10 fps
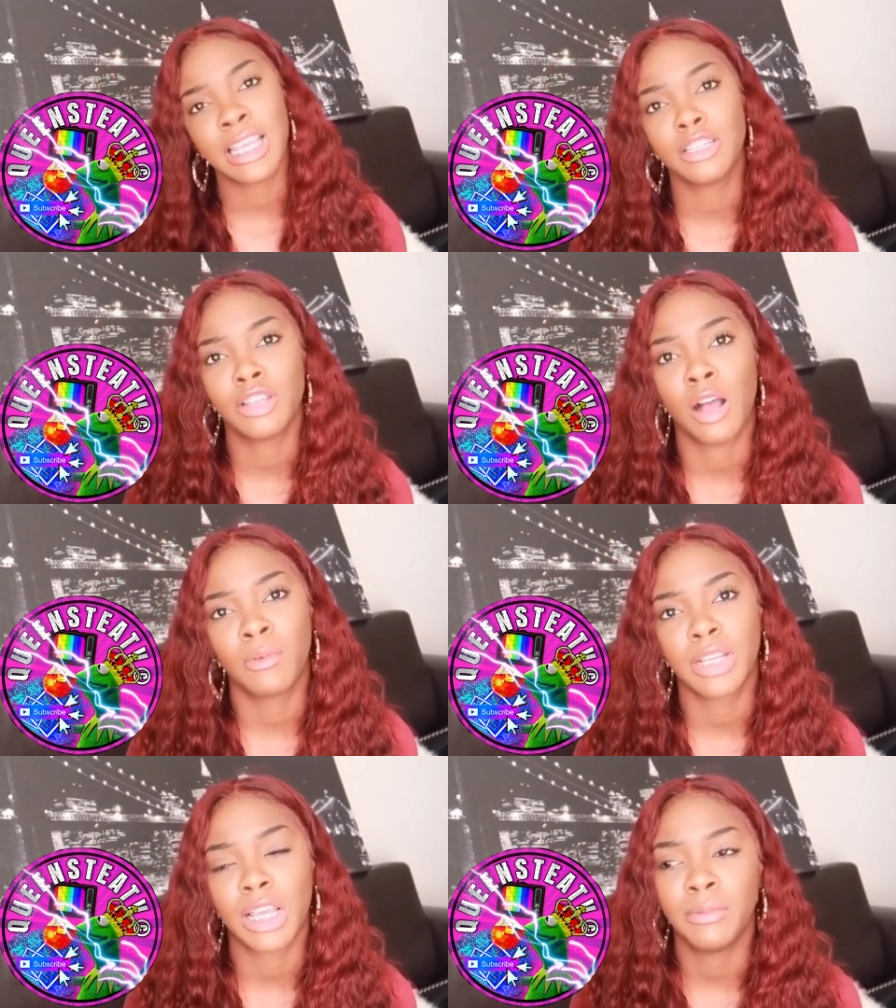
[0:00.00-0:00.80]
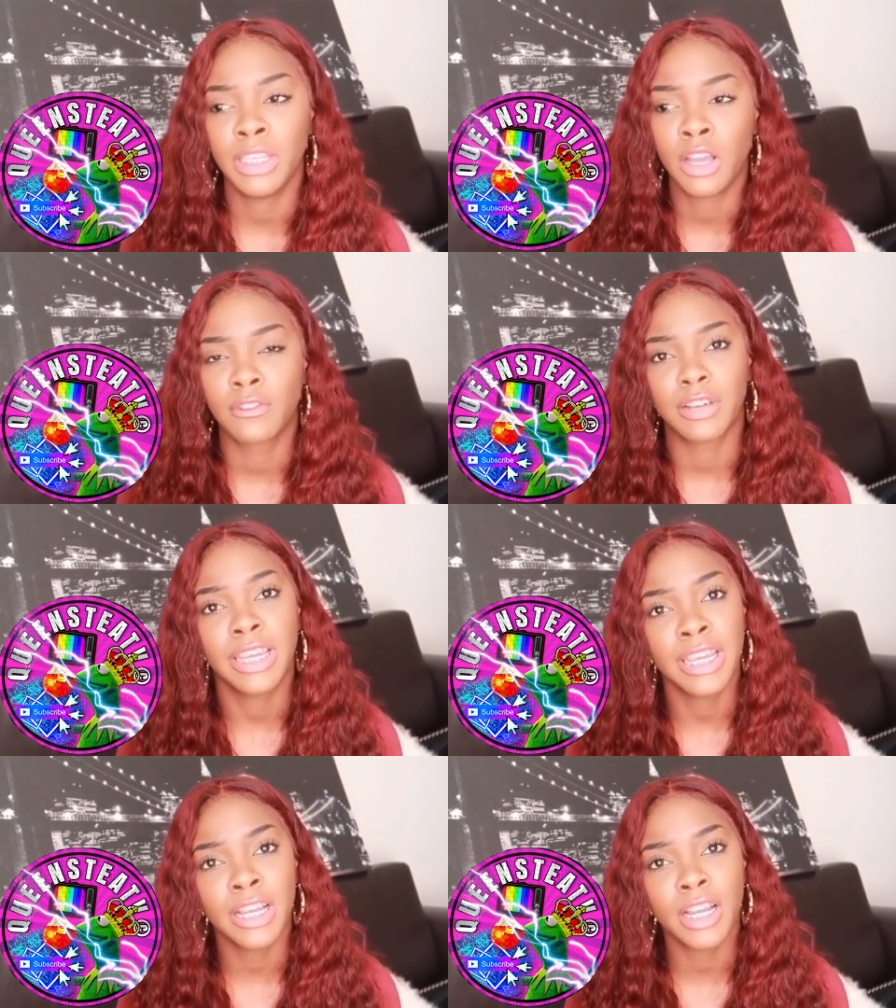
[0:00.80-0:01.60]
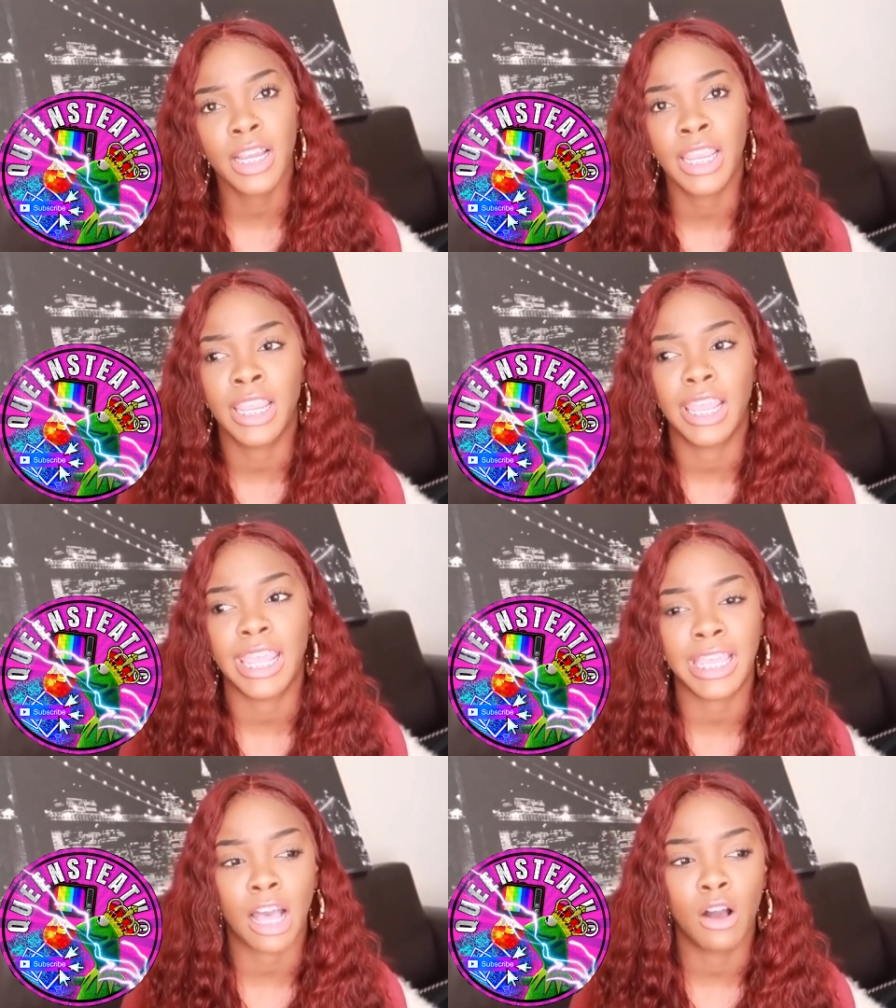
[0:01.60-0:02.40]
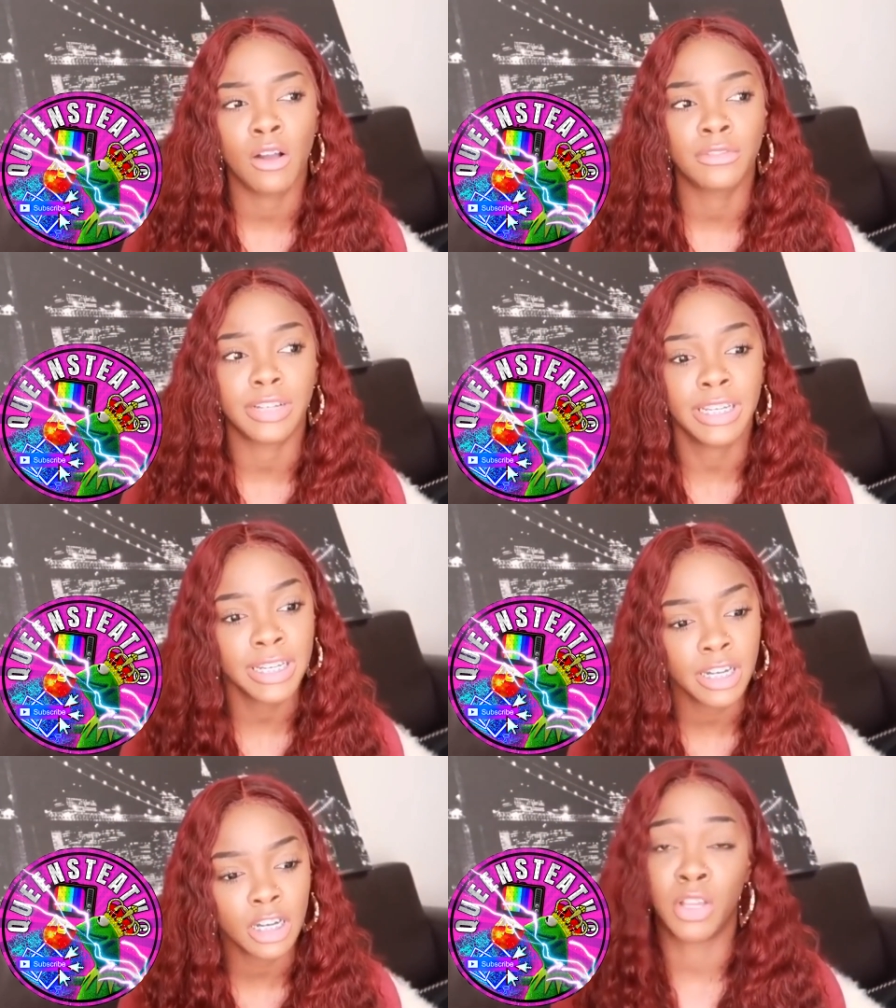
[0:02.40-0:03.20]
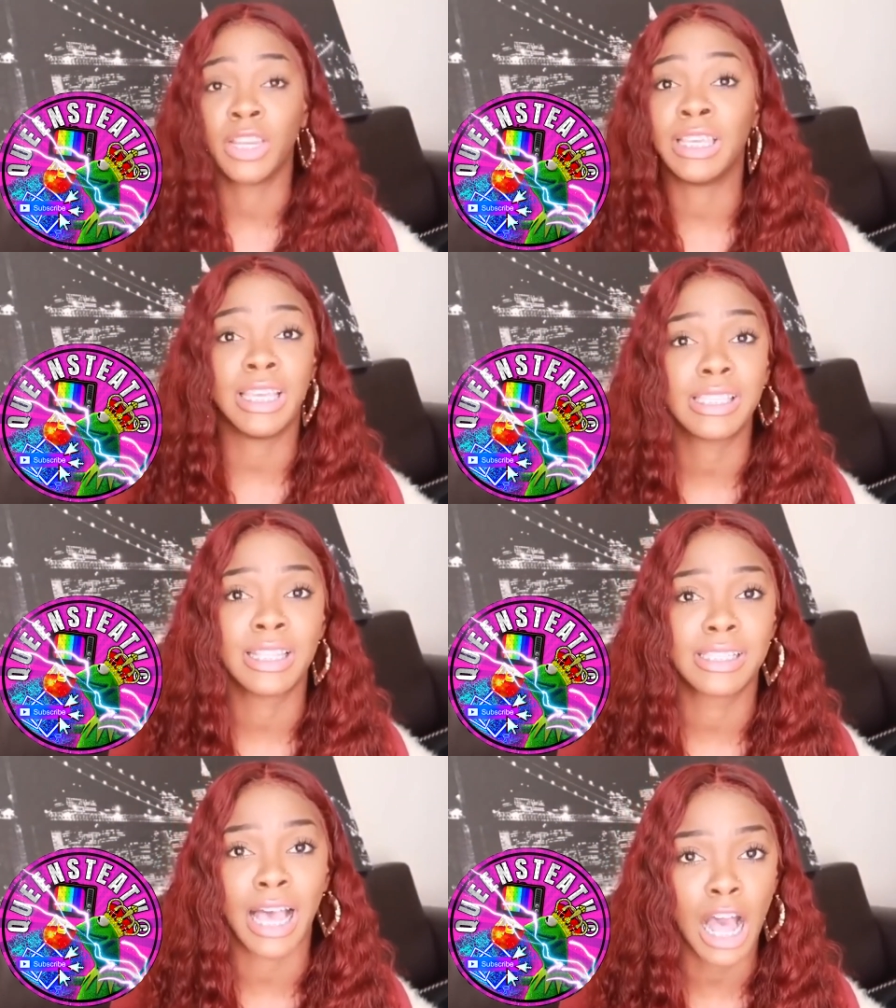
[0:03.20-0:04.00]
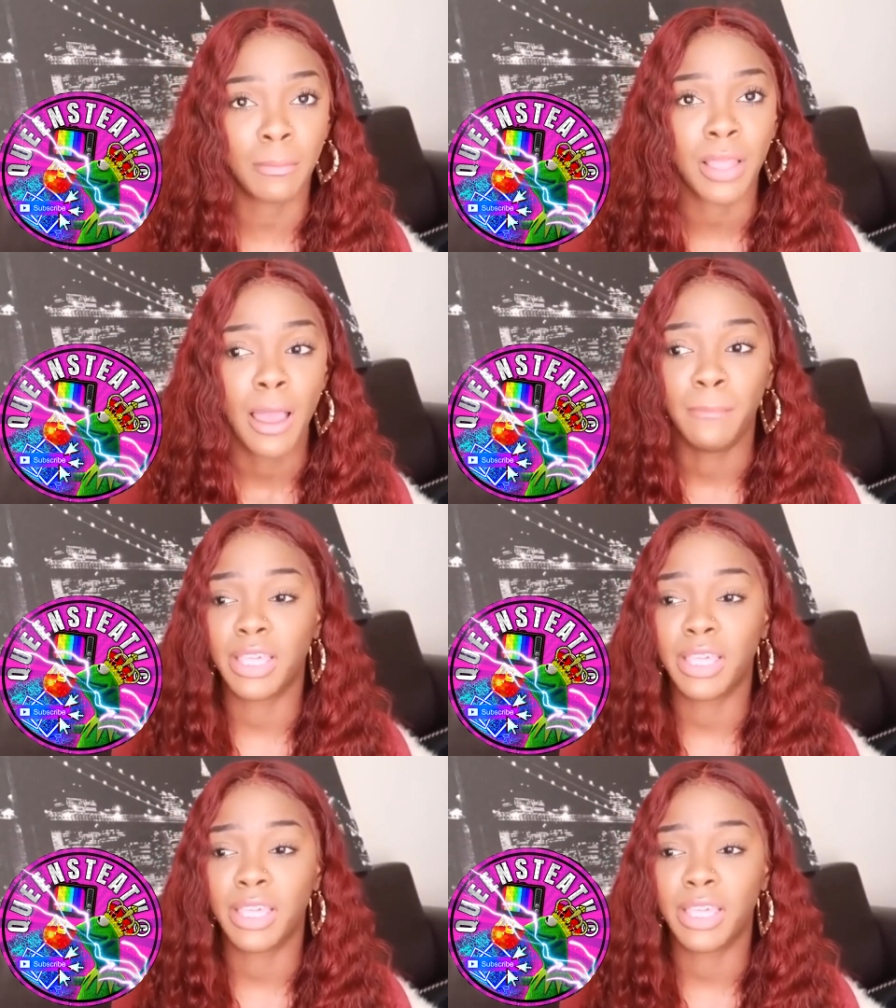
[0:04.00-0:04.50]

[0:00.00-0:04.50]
he said do y'all want to come eat over here and hang out over here i'm gonna get to the top